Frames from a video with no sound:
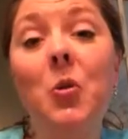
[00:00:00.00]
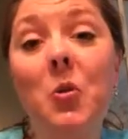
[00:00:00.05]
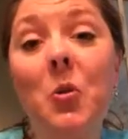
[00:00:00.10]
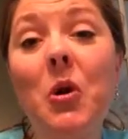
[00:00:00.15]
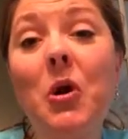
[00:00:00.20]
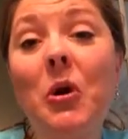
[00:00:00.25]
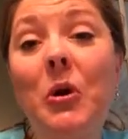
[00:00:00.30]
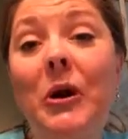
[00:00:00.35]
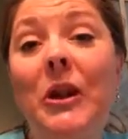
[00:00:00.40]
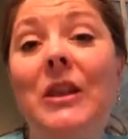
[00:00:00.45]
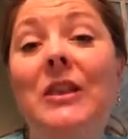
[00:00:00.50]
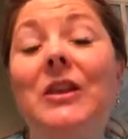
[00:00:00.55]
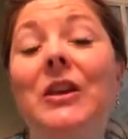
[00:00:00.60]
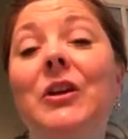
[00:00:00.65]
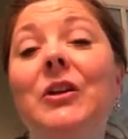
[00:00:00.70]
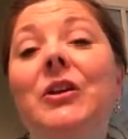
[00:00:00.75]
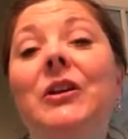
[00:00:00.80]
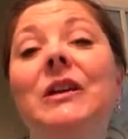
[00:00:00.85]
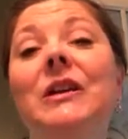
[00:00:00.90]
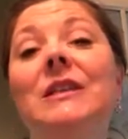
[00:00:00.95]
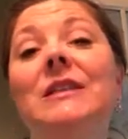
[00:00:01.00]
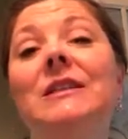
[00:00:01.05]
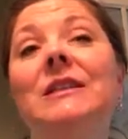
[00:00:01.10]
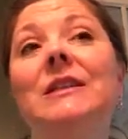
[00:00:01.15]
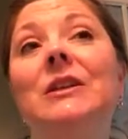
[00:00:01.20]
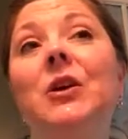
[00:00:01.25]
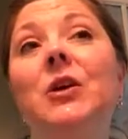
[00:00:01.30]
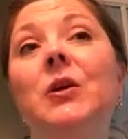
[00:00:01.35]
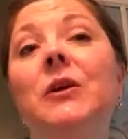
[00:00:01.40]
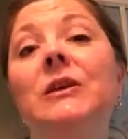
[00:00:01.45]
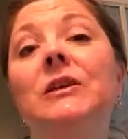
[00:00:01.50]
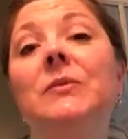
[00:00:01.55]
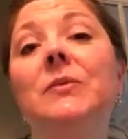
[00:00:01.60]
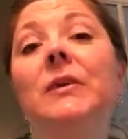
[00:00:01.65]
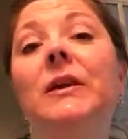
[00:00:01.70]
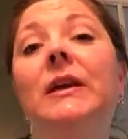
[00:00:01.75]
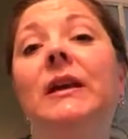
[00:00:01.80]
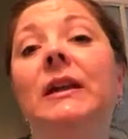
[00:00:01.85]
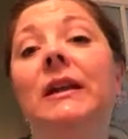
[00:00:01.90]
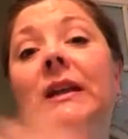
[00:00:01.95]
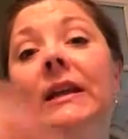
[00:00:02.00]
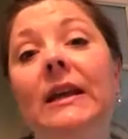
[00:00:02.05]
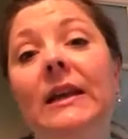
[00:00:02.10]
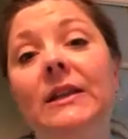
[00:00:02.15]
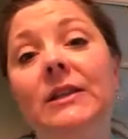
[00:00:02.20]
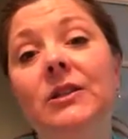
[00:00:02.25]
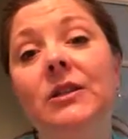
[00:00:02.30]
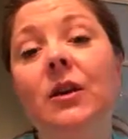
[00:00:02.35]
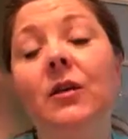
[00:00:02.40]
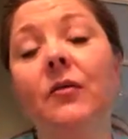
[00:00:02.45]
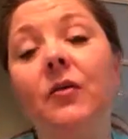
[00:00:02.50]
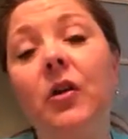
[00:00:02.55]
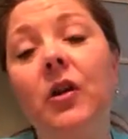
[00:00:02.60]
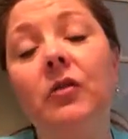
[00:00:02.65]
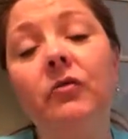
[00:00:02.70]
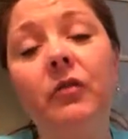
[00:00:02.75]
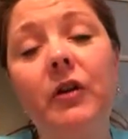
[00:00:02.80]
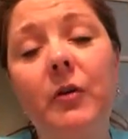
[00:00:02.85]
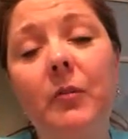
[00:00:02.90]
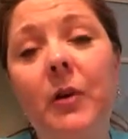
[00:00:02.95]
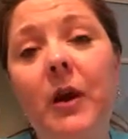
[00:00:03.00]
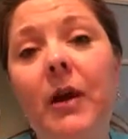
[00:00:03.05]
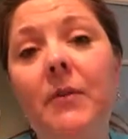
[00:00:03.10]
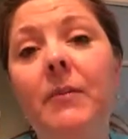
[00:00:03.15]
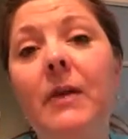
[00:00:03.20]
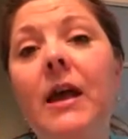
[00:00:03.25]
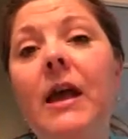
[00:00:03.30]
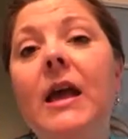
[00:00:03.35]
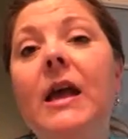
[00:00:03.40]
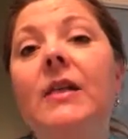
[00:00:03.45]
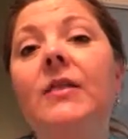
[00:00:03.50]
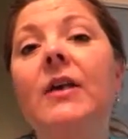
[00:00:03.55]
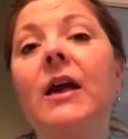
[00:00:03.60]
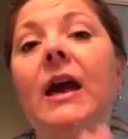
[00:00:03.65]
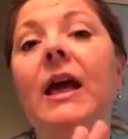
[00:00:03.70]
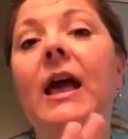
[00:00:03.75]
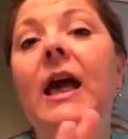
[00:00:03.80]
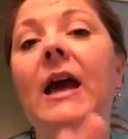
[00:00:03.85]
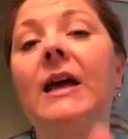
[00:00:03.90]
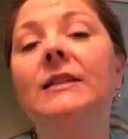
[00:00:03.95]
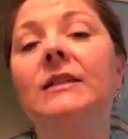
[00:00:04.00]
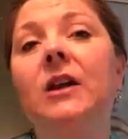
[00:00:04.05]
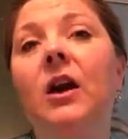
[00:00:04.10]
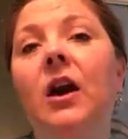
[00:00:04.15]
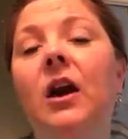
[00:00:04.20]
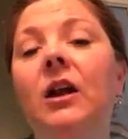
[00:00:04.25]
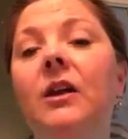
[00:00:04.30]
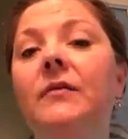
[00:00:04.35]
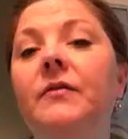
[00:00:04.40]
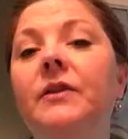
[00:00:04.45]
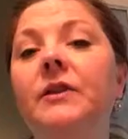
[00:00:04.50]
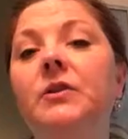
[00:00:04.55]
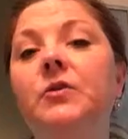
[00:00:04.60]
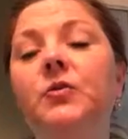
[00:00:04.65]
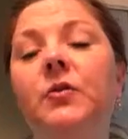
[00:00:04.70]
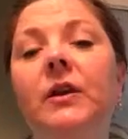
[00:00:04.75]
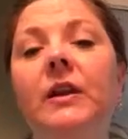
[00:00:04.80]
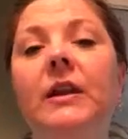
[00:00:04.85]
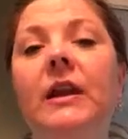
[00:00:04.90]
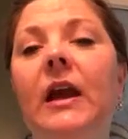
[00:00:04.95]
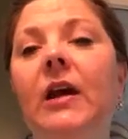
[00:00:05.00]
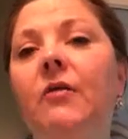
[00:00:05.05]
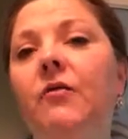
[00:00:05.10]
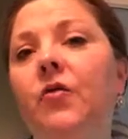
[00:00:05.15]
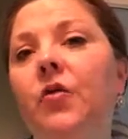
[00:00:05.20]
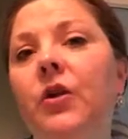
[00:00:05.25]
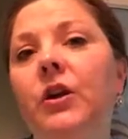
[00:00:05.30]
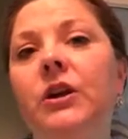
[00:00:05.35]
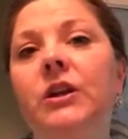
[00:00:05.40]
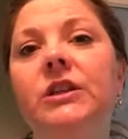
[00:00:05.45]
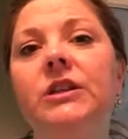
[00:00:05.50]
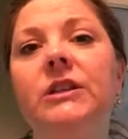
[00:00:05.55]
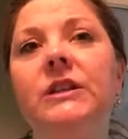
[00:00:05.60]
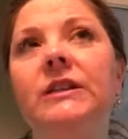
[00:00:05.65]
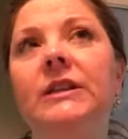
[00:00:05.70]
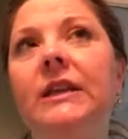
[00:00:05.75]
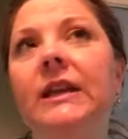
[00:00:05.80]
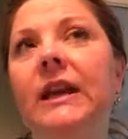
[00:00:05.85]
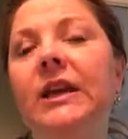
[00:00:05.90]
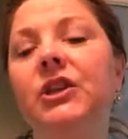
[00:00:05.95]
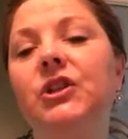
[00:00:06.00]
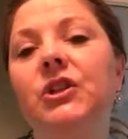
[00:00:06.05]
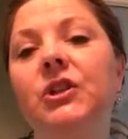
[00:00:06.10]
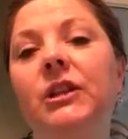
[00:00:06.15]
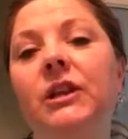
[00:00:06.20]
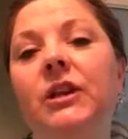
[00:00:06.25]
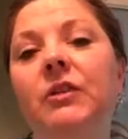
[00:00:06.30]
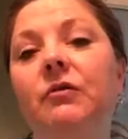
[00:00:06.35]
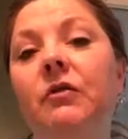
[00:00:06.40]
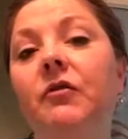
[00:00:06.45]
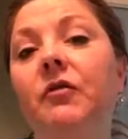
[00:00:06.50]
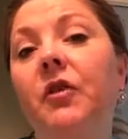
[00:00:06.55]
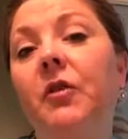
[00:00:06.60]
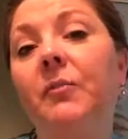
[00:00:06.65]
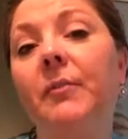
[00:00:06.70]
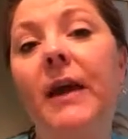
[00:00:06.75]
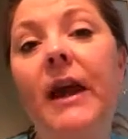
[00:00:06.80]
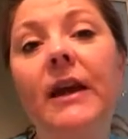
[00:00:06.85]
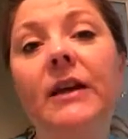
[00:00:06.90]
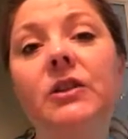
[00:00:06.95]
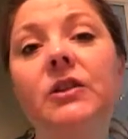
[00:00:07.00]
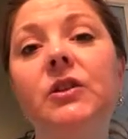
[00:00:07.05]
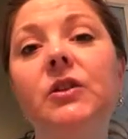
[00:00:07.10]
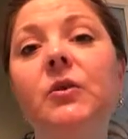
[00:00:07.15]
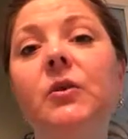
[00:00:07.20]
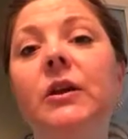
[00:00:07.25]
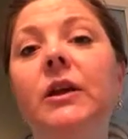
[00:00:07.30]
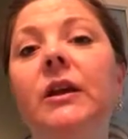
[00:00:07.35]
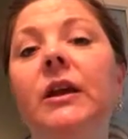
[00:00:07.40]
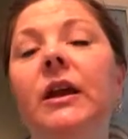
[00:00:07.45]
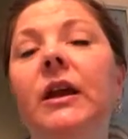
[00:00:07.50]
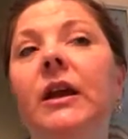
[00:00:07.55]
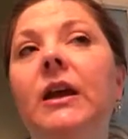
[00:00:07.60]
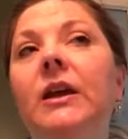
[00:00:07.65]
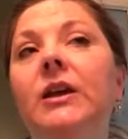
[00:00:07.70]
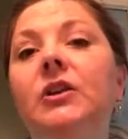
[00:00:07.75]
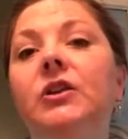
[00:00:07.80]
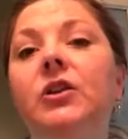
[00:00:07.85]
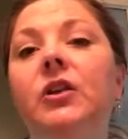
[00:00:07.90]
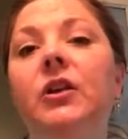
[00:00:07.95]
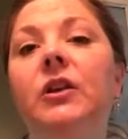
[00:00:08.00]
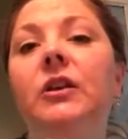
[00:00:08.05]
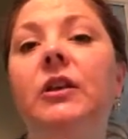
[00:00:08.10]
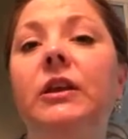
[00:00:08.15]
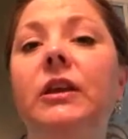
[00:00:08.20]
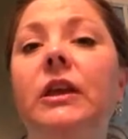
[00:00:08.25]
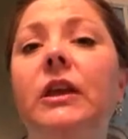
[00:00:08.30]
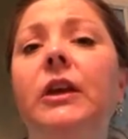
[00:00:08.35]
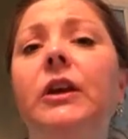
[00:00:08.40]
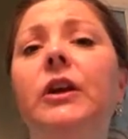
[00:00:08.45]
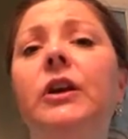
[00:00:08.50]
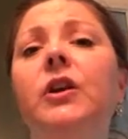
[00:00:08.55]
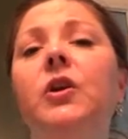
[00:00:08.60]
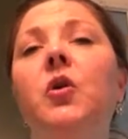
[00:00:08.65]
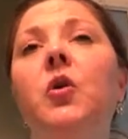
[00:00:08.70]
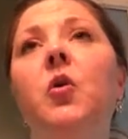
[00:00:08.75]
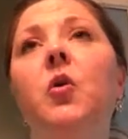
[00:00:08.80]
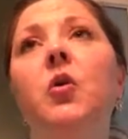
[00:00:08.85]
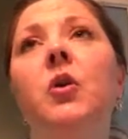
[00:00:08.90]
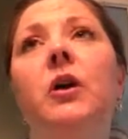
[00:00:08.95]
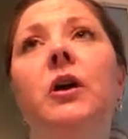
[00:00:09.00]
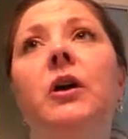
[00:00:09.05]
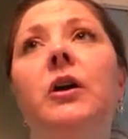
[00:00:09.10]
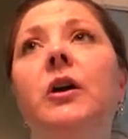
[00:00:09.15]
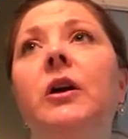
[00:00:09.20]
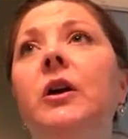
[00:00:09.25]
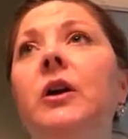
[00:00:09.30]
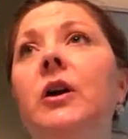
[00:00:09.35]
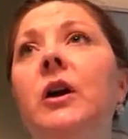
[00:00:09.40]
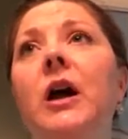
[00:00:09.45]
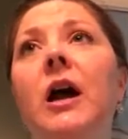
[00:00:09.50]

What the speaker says: worry, there is going to be a list over on RenWeb that has all of this written out for you just in case you need to refer back to it during the year or